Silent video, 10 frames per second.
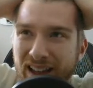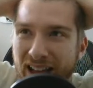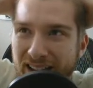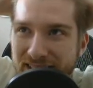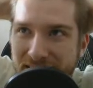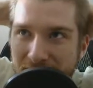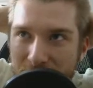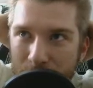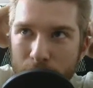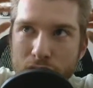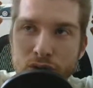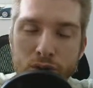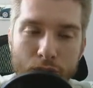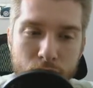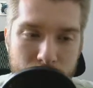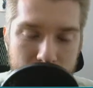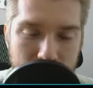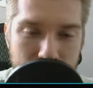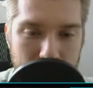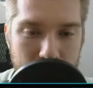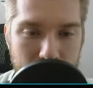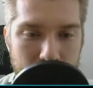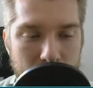Had to take him to the